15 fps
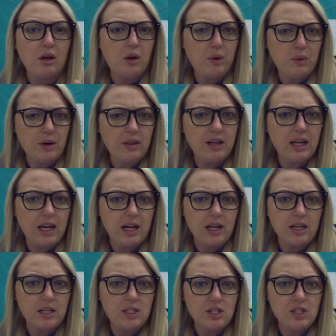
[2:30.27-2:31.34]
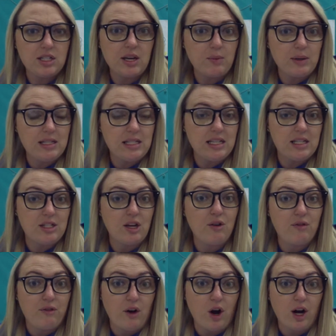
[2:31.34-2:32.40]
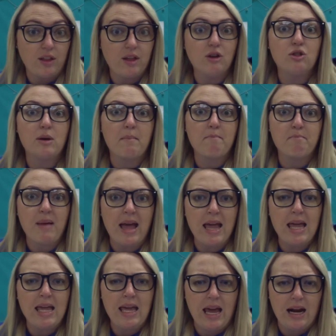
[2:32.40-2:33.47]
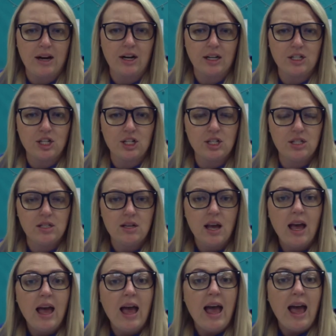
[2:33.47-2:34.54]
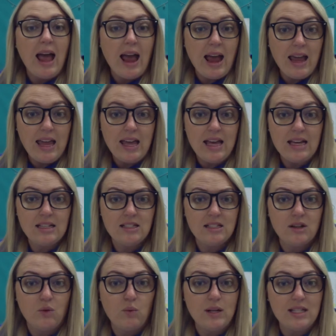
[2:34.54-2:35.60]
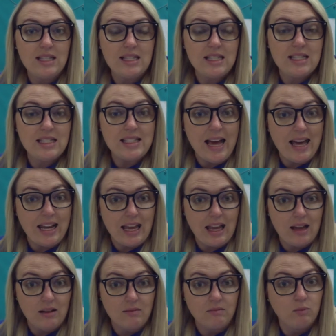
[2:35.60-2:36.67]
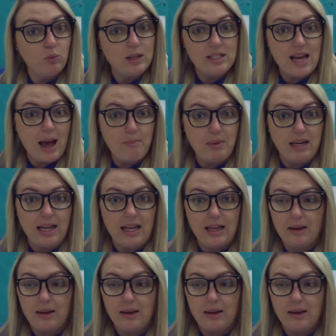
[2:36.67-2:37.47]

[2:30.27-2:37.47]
Who are the characters that we see so far, those main characters, and what's the setting? What's happening?